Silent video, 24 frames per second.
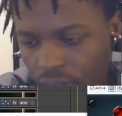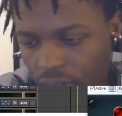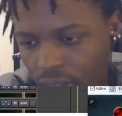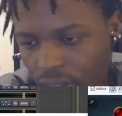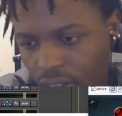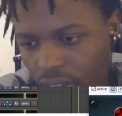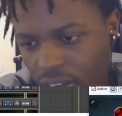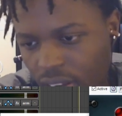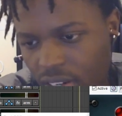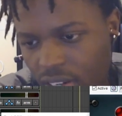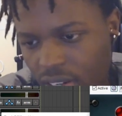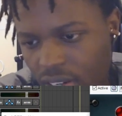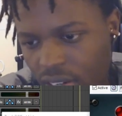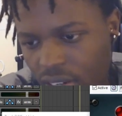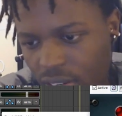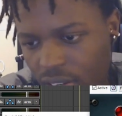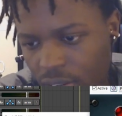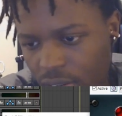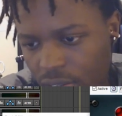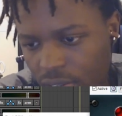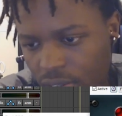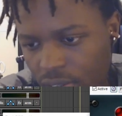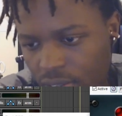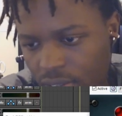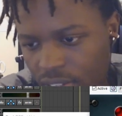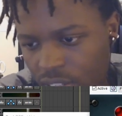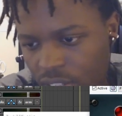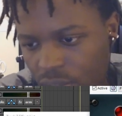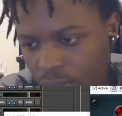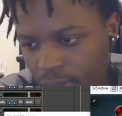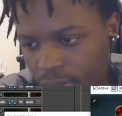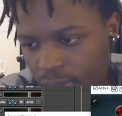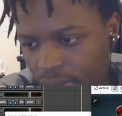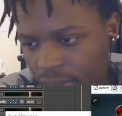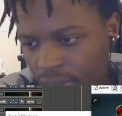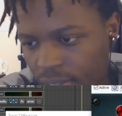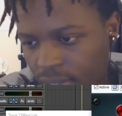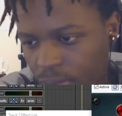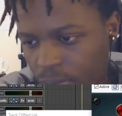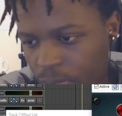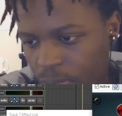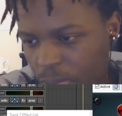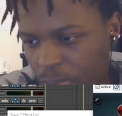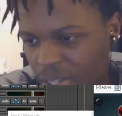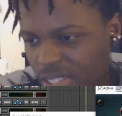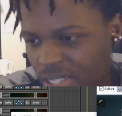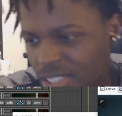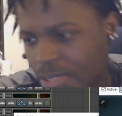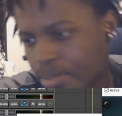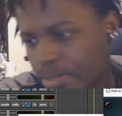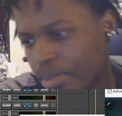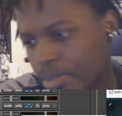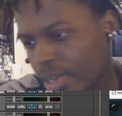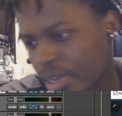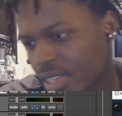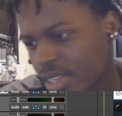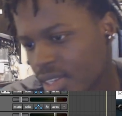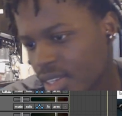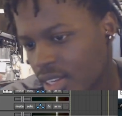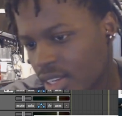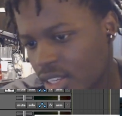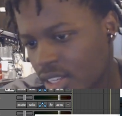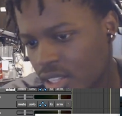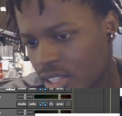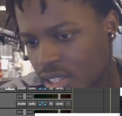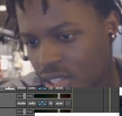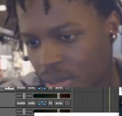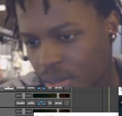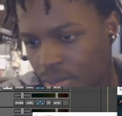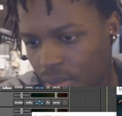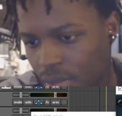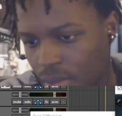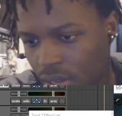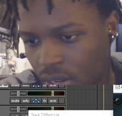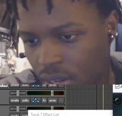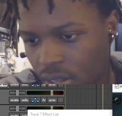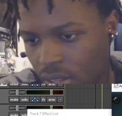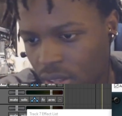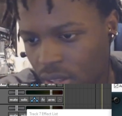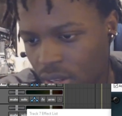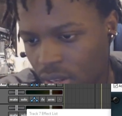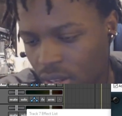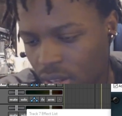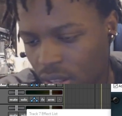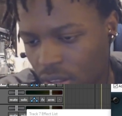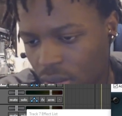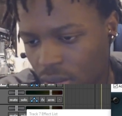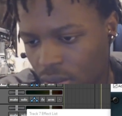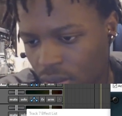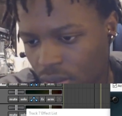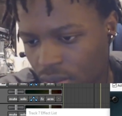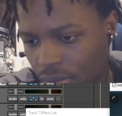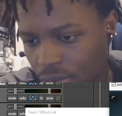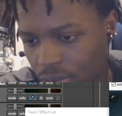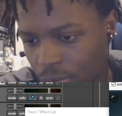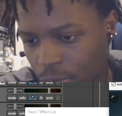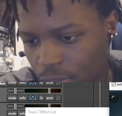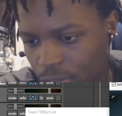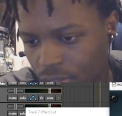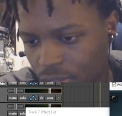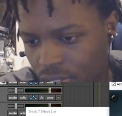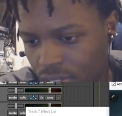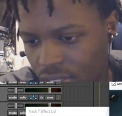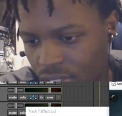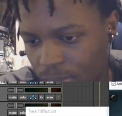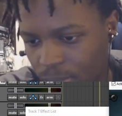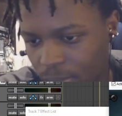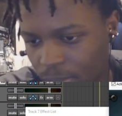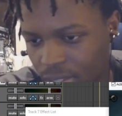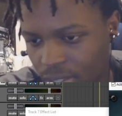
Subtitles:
I usually tweak it, but it's basically the same thing. Like you have the frequencies, but